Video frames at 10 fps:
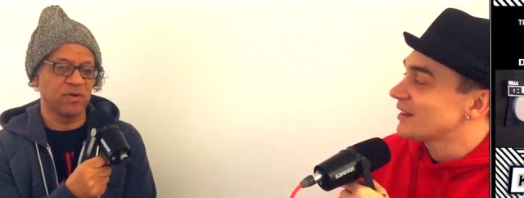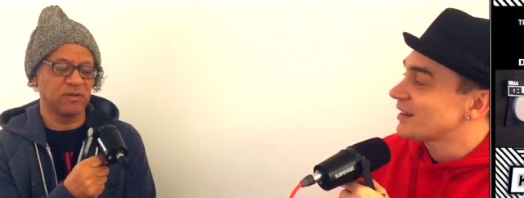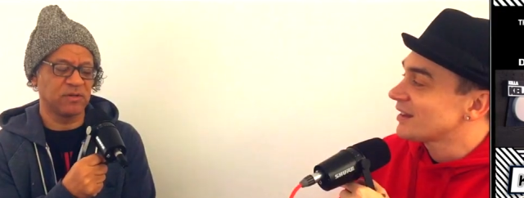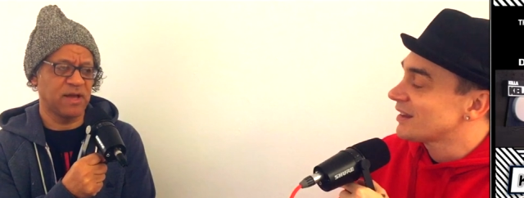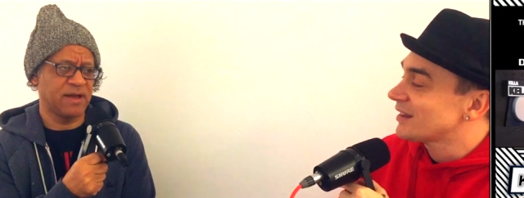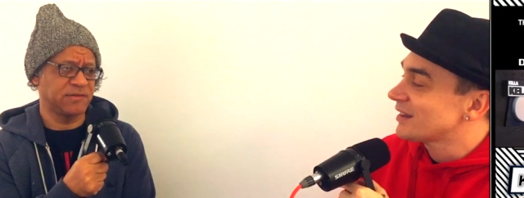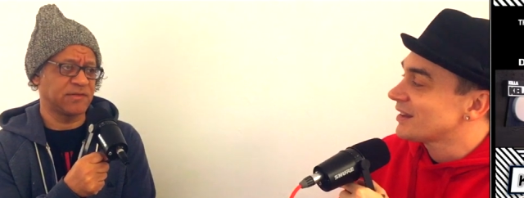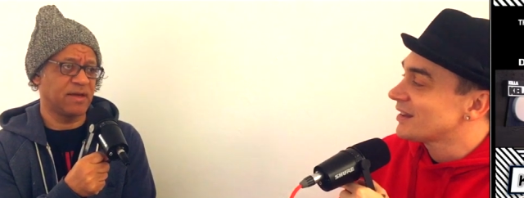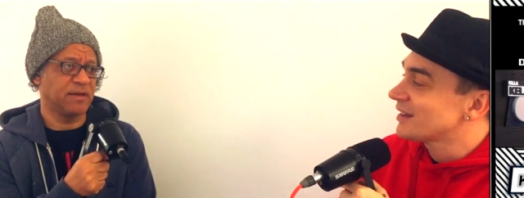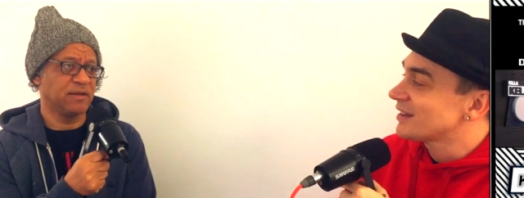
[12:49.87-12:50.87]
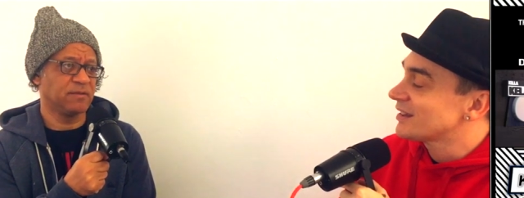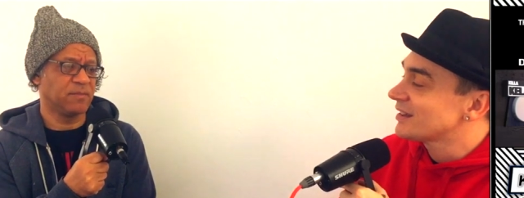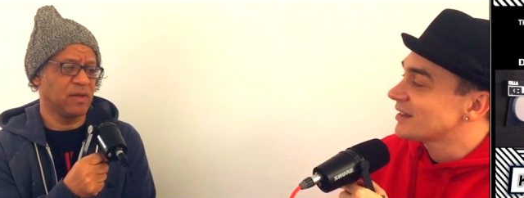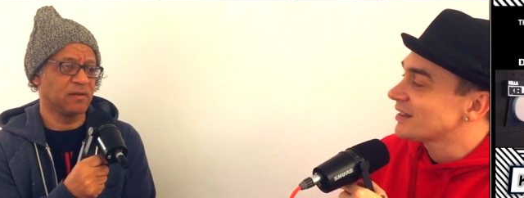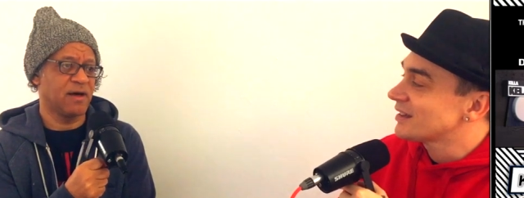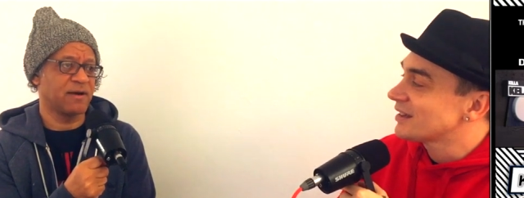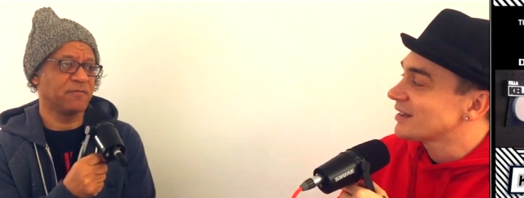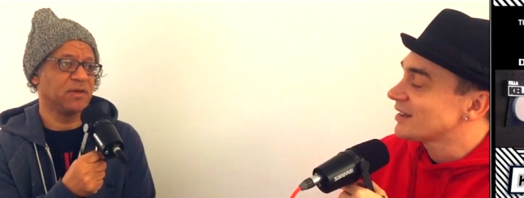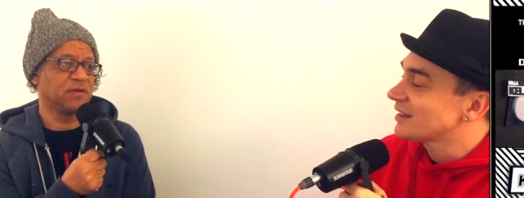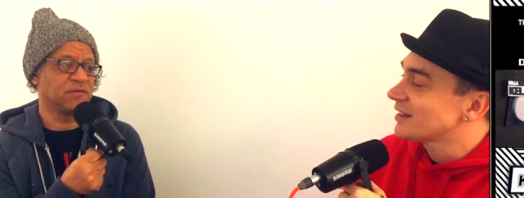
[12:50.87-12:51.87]
Speaker 1: realize that a lot of
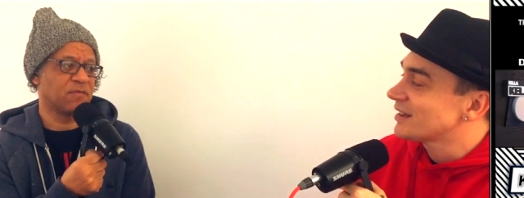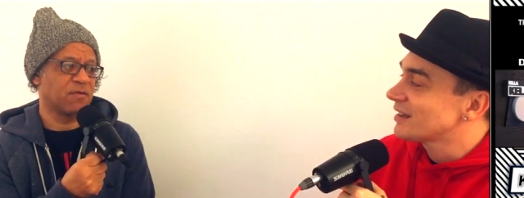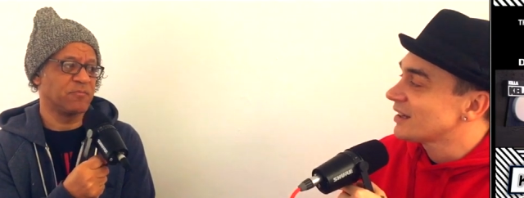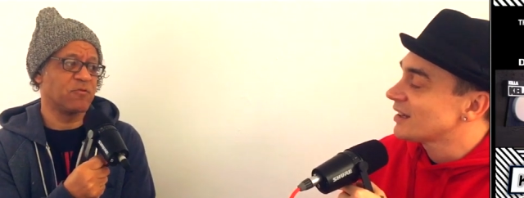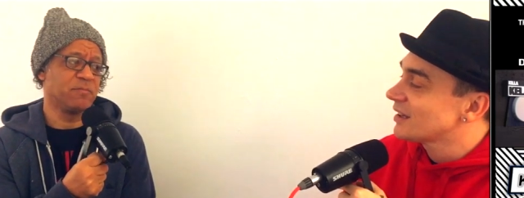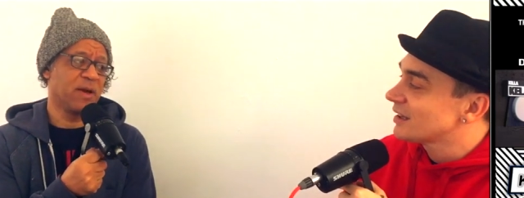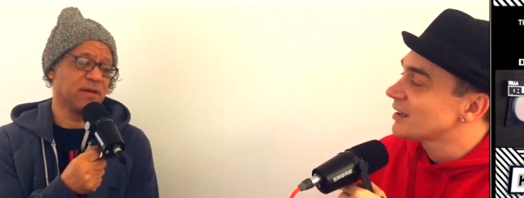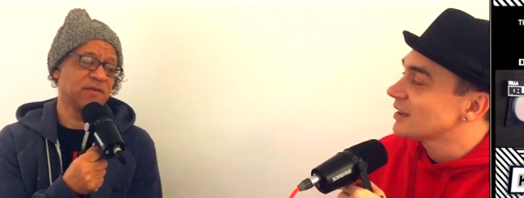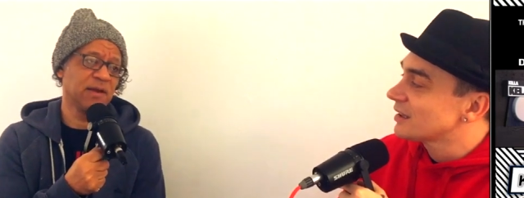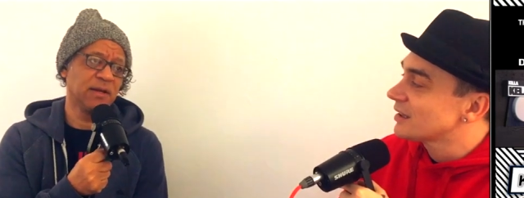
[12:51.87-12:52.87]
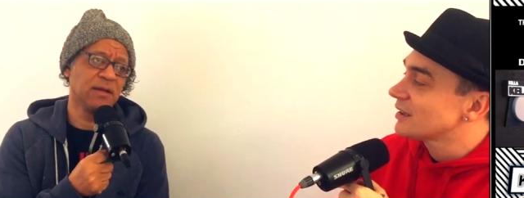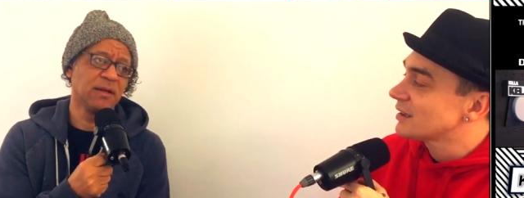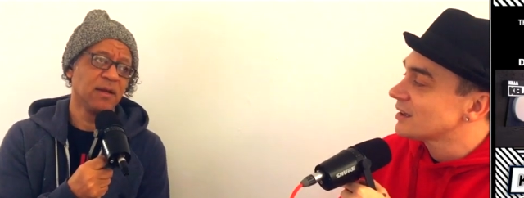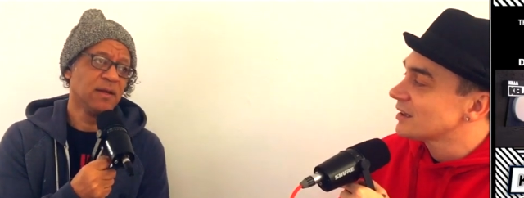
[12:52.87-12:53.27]
it is very premeditated,